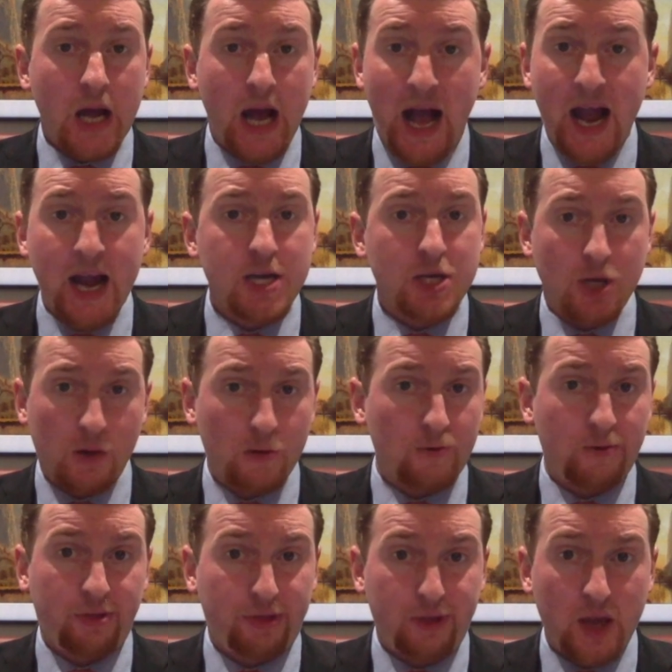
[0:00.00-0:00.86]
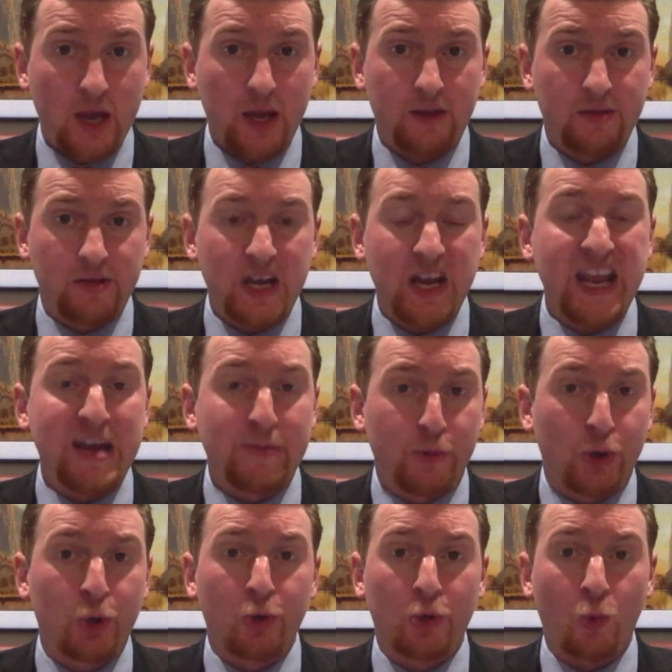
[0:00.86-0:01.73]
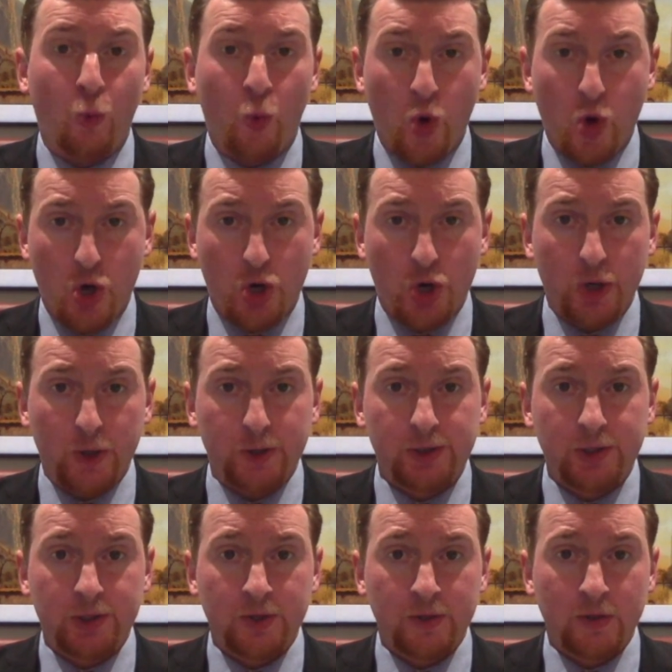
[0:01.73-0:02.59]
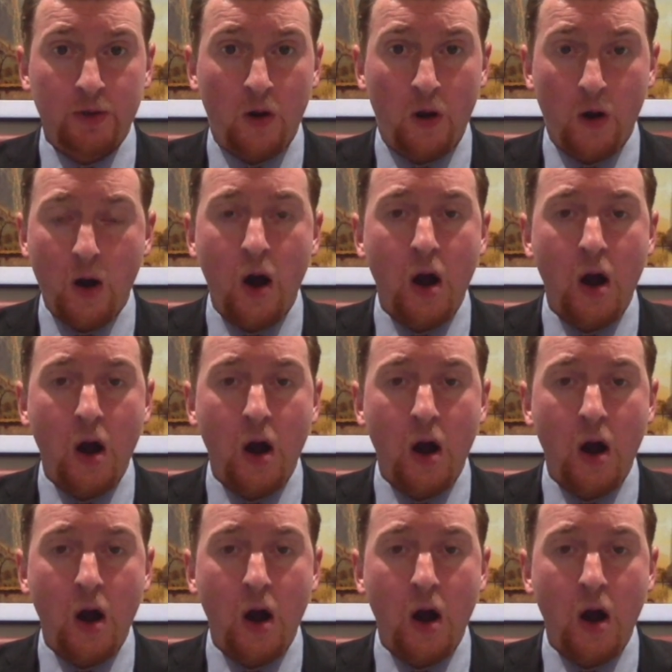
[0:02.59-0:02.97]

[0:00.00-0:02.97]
I don't think that immigrant workers are